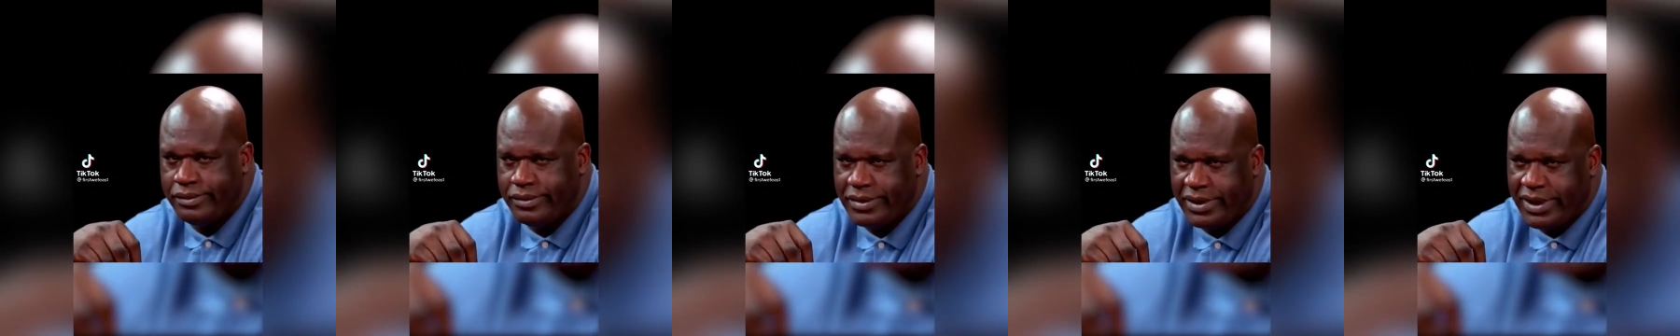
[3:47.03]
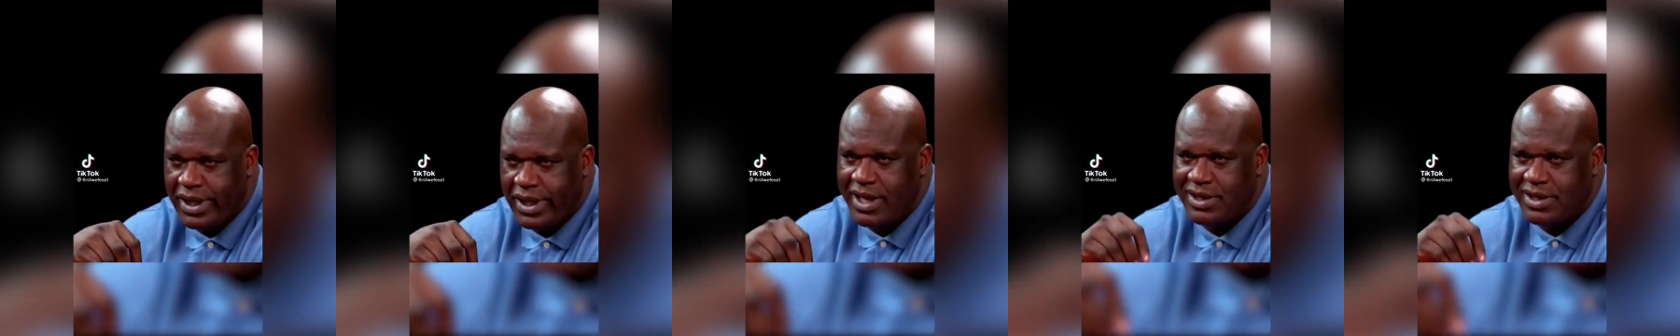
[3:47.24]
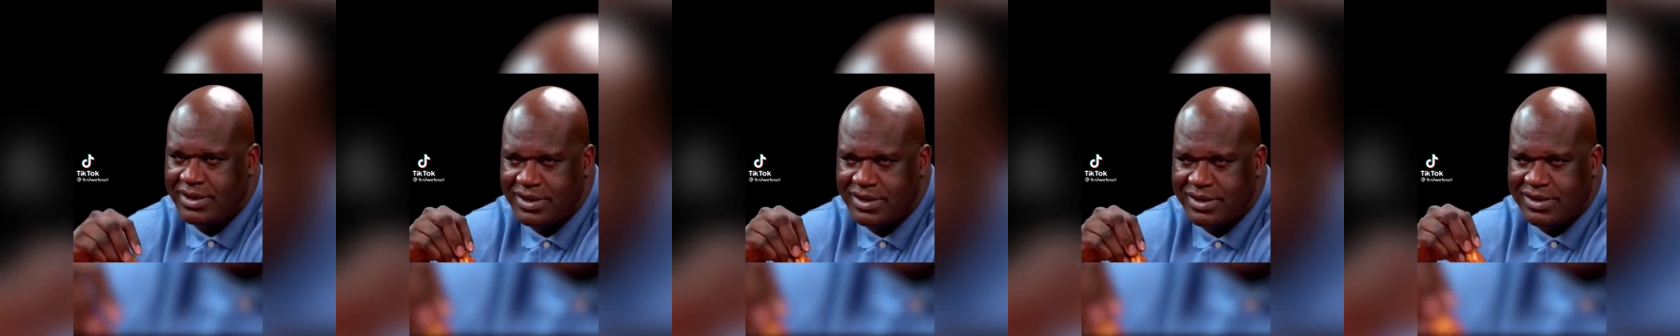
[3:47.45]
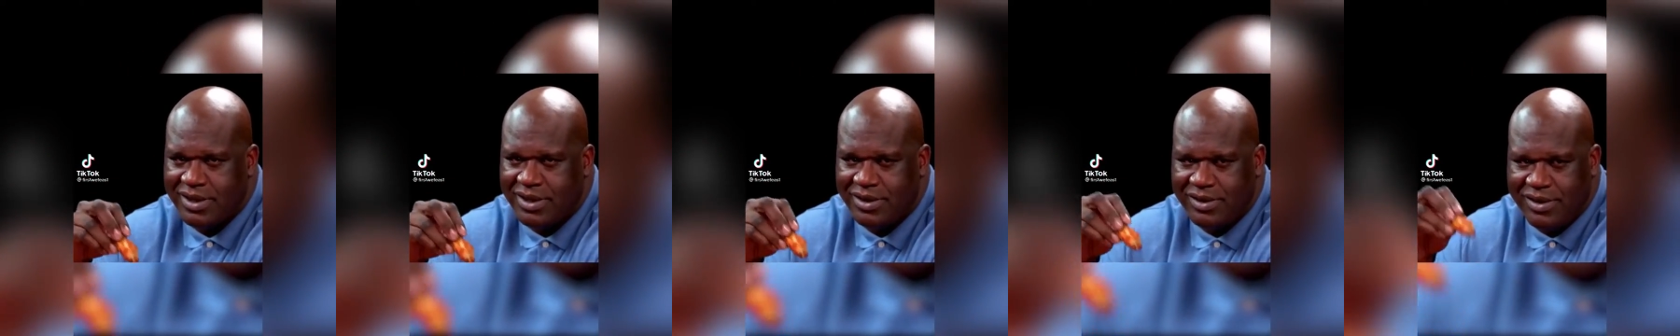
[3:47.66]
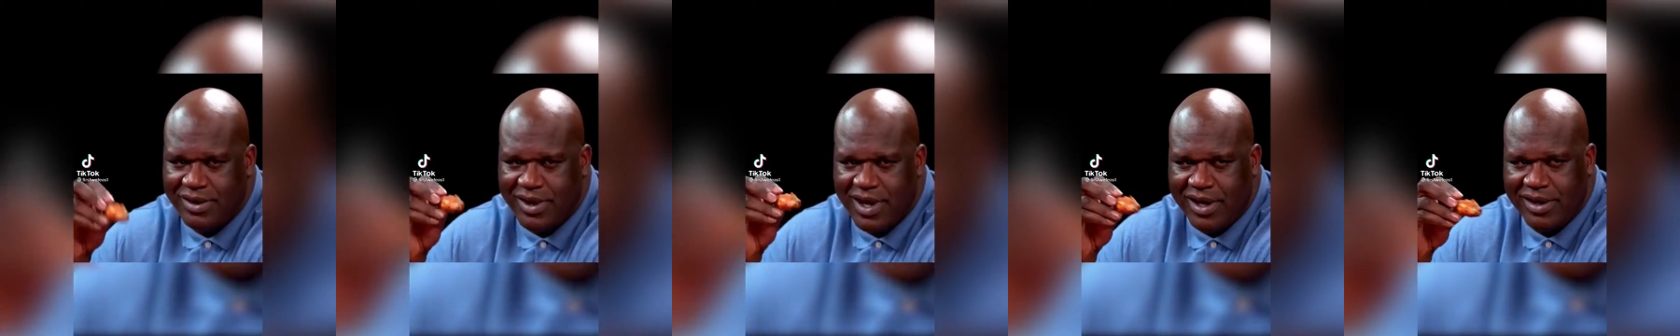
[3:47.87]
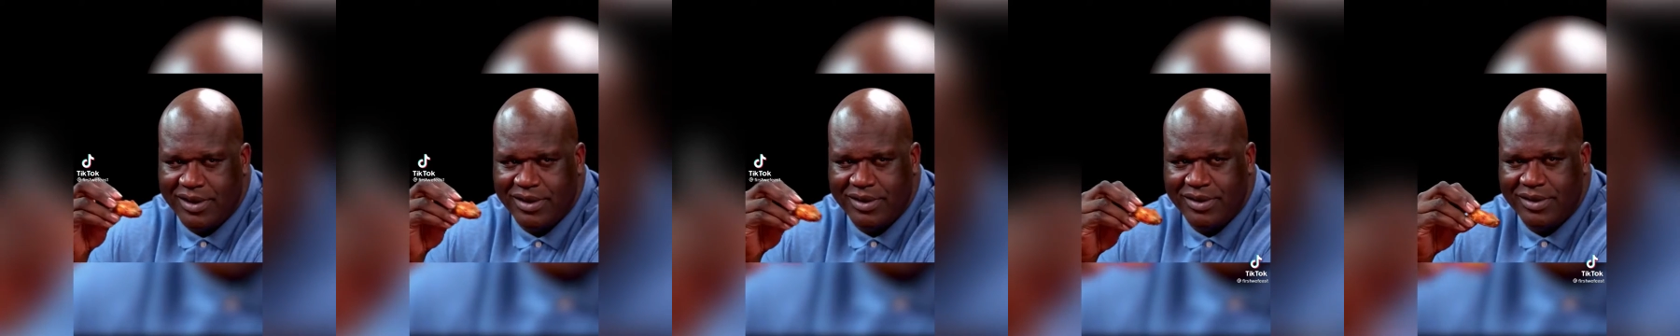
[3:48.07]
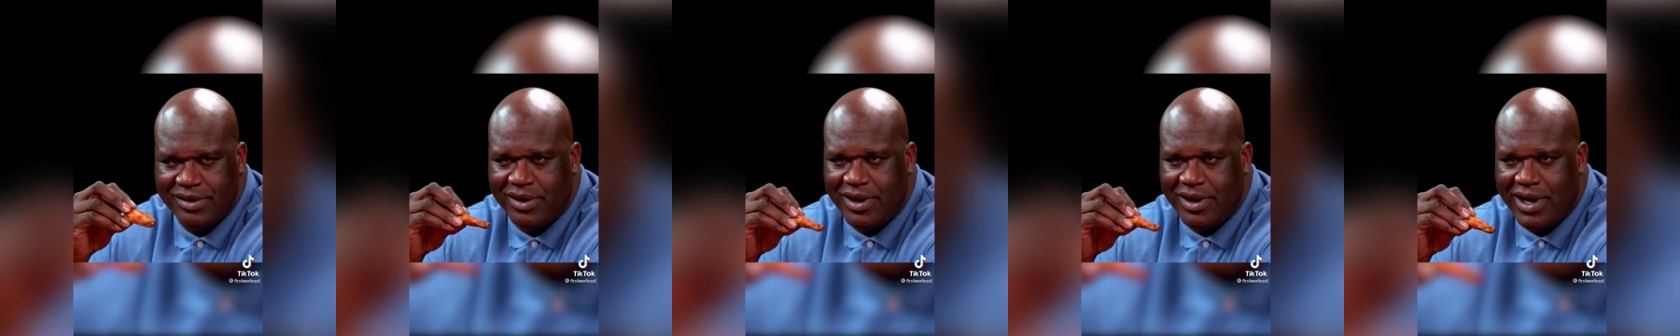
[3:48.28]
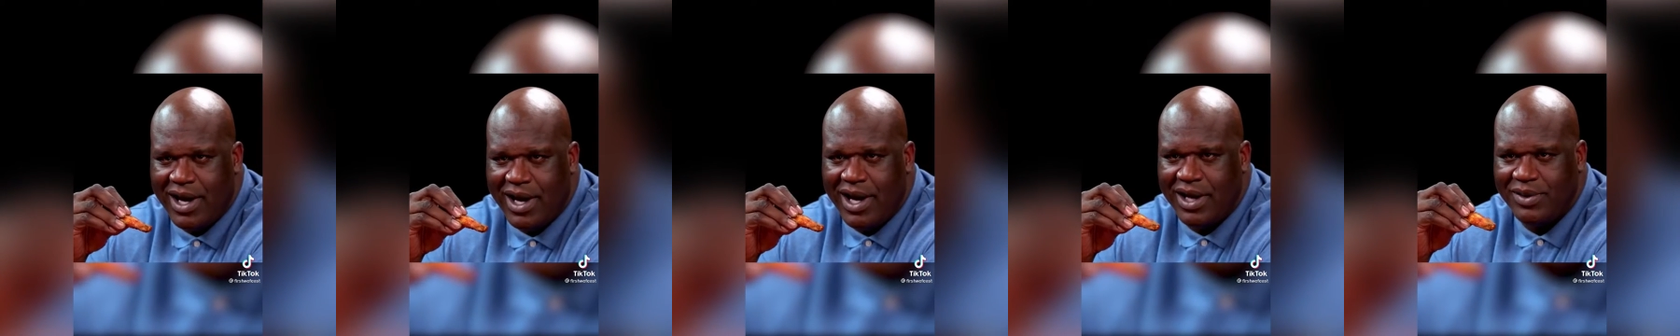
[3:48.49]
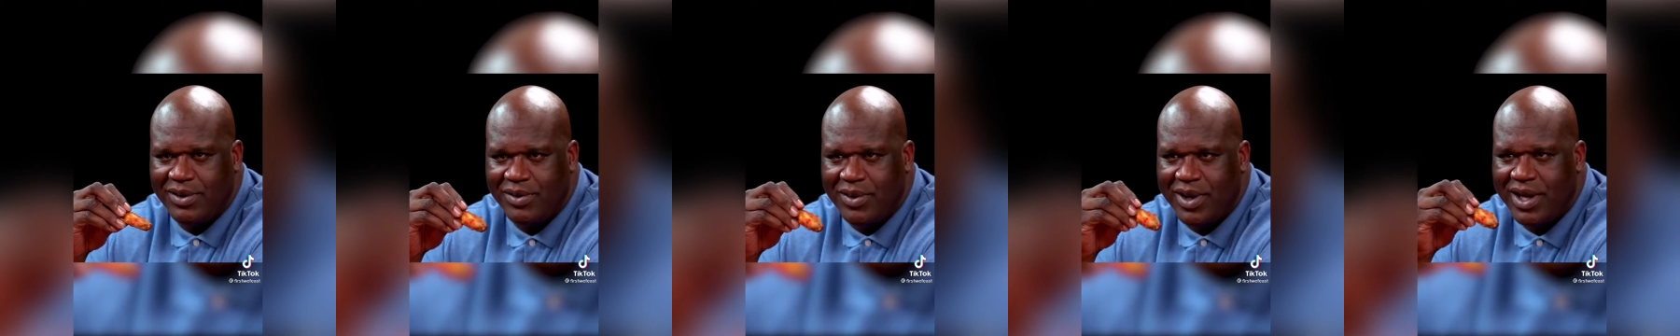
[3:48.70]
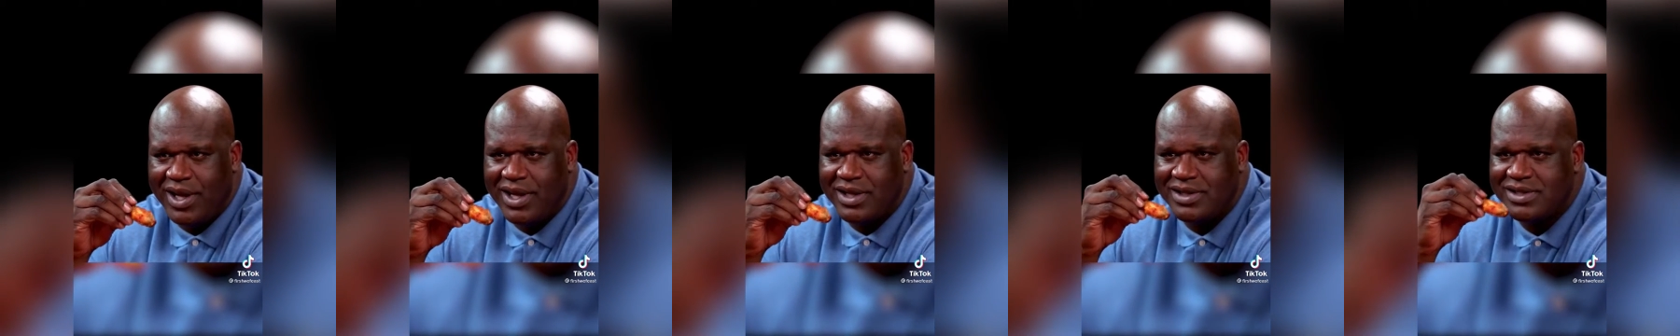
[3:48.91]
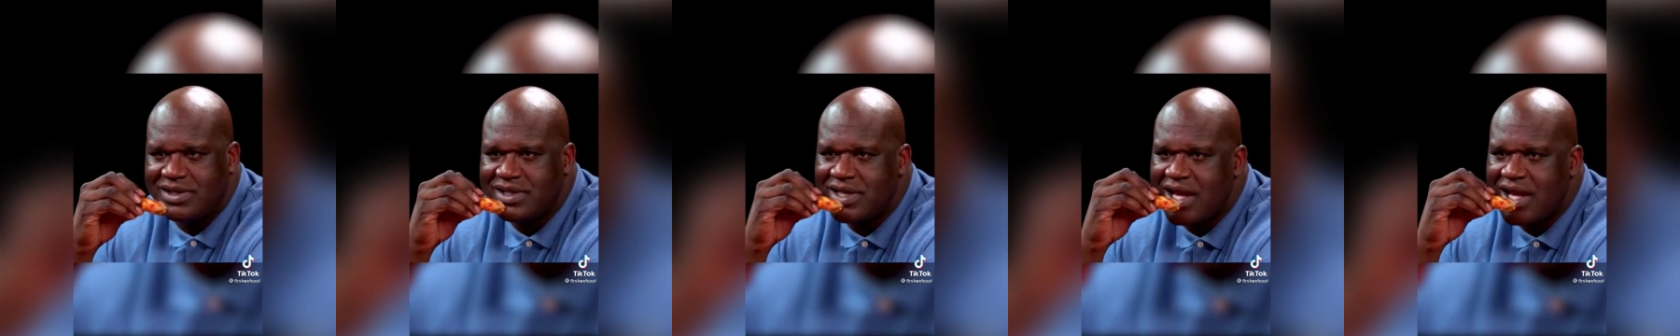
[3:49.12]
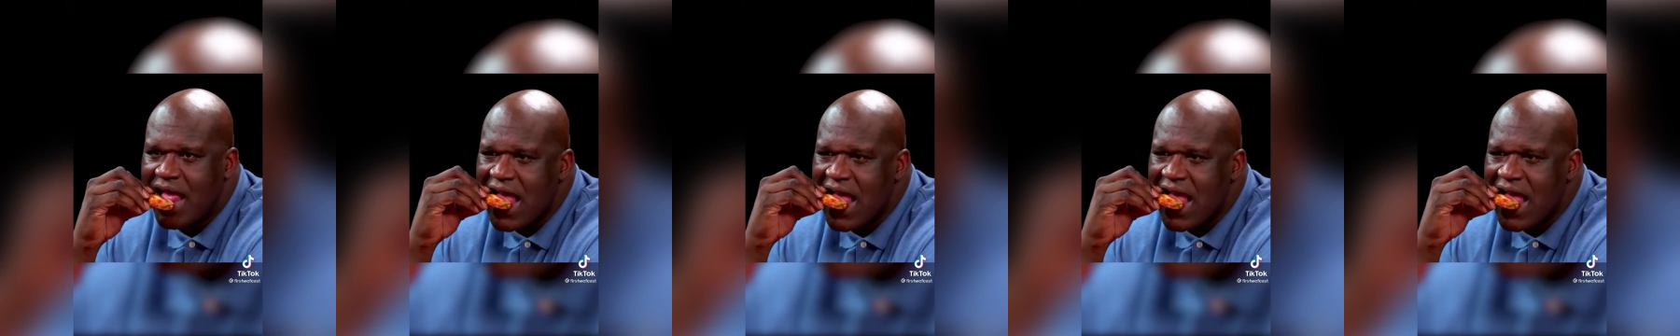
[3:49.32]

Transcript: Kansas don't know how to do no hot wings.